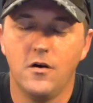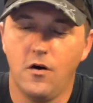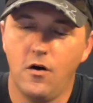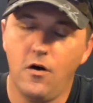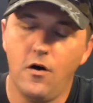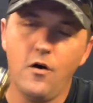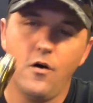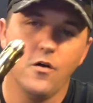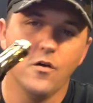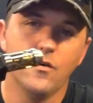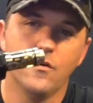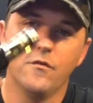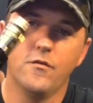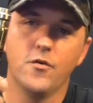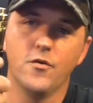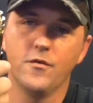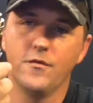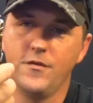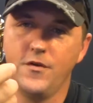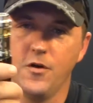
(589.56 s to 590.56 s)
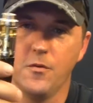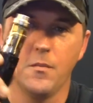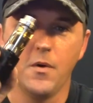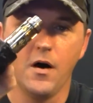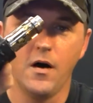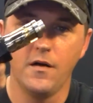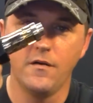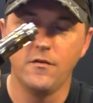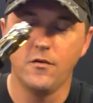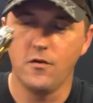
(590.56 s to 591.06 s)
all over your
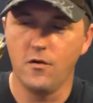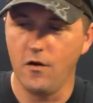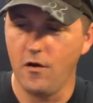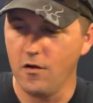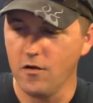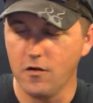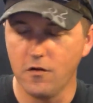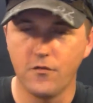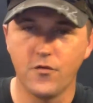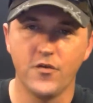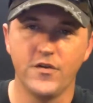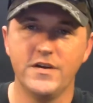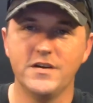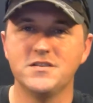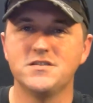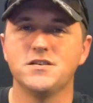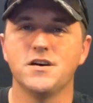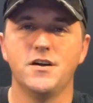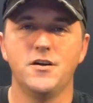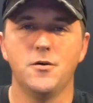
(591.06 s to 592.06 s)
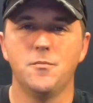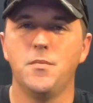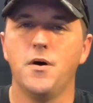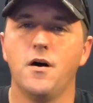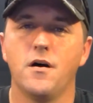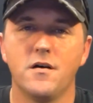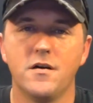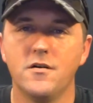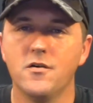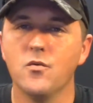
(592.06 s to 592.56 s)
mod, or all over the inside of your
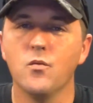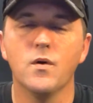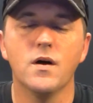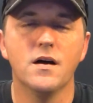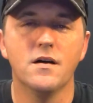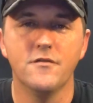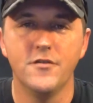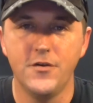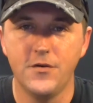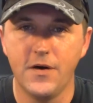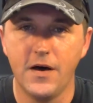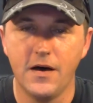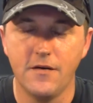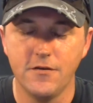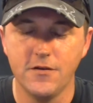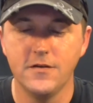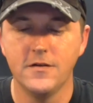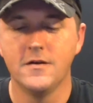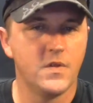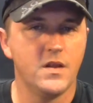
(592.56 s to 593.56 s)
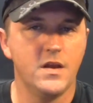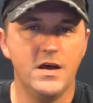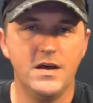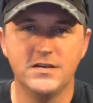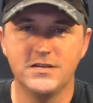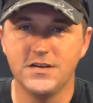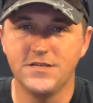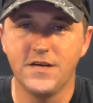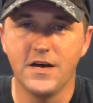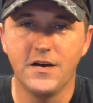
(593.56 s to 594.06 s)
pocket, or wherever you have it.
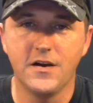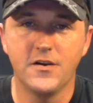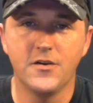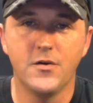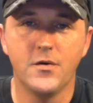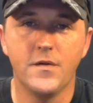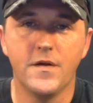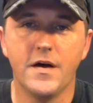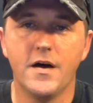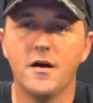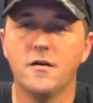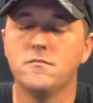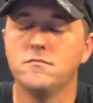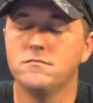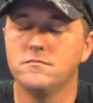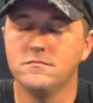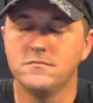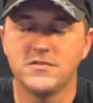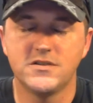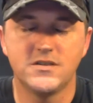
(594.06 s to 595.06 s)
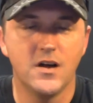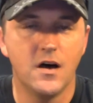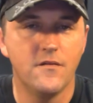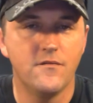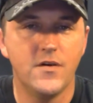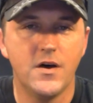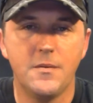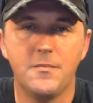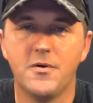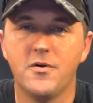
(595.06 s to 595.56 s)
Easy thing to do there, stop
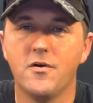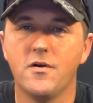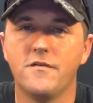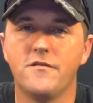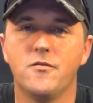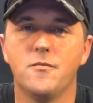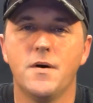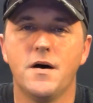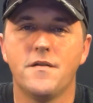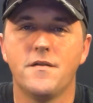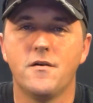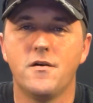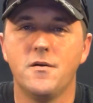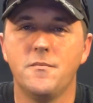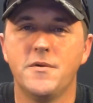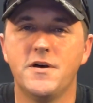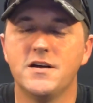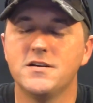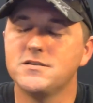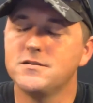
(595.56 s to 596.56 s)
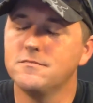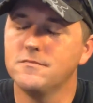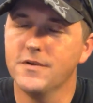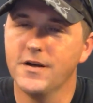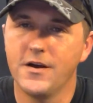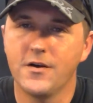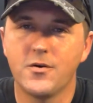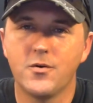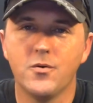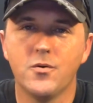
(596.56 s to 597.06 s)
vaping on it for about 30 minutes,
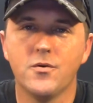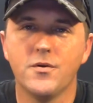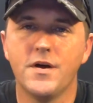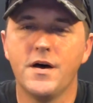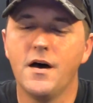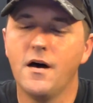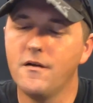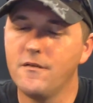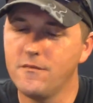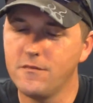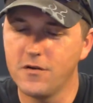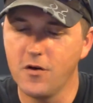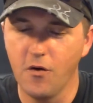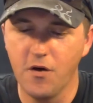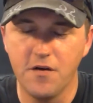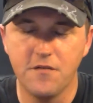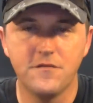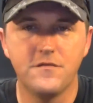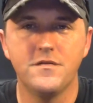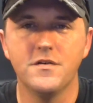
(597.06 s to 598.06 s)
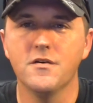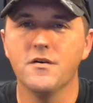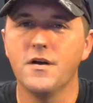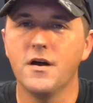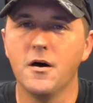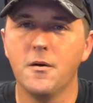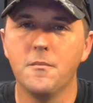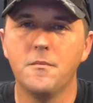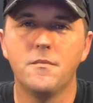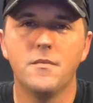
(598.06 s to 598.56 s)
let it cool down, go ahead and fill it
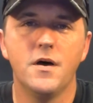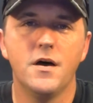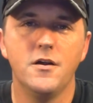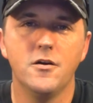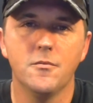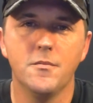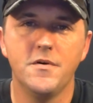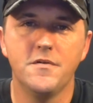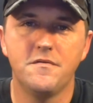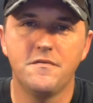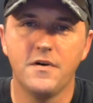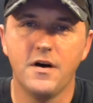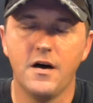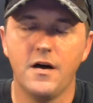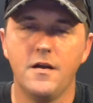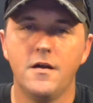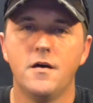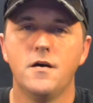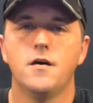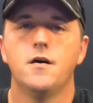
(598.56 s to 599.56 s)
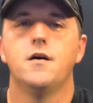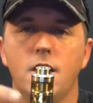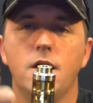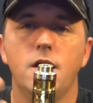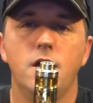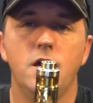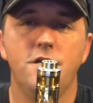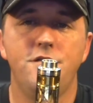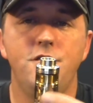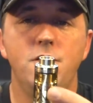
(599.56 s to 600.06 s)
up, and you'll be fine.
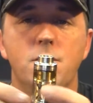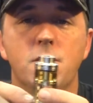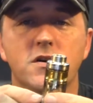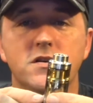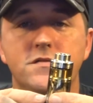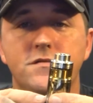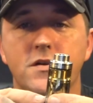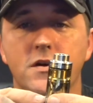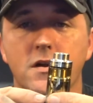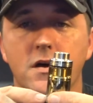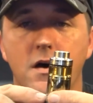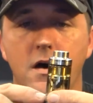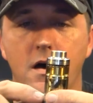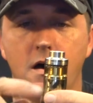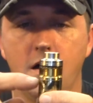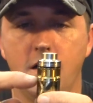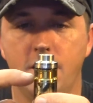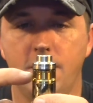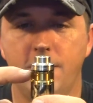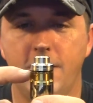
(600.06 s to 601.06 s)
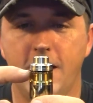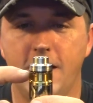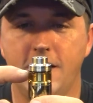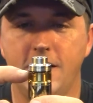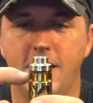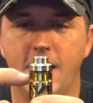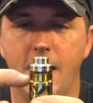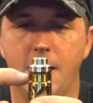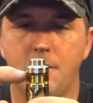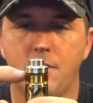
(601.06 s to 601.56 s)
If you must fill it hot, that
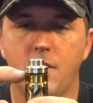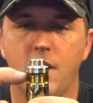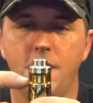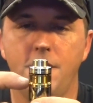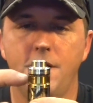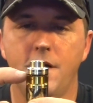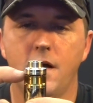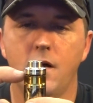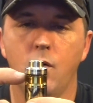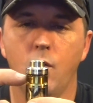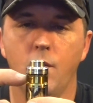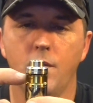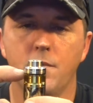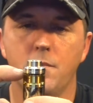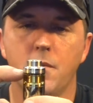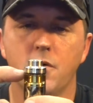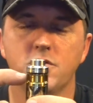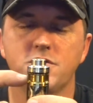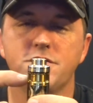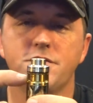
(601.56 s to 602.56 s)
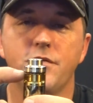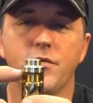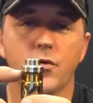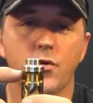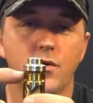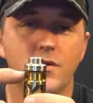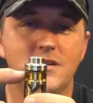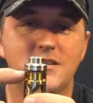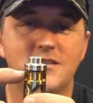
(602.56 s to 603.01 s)
gap right there where the most fluid